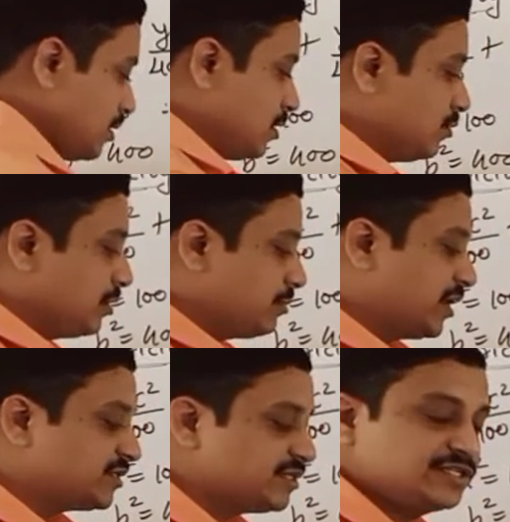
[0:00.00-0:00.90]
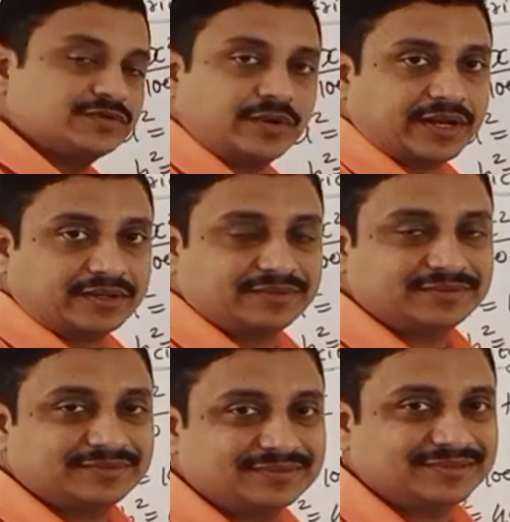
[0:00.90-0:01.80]
1 minus e square,
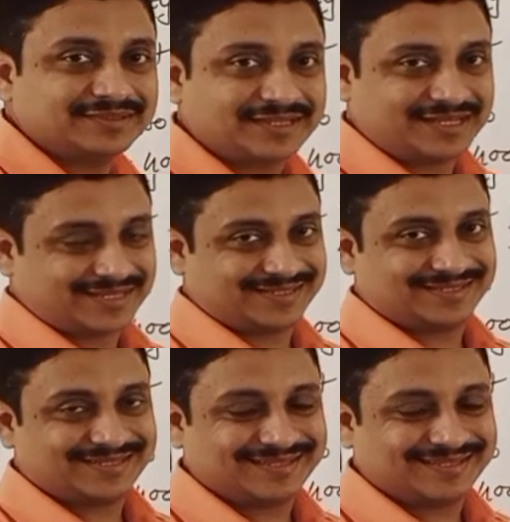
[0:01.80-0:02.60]
yes,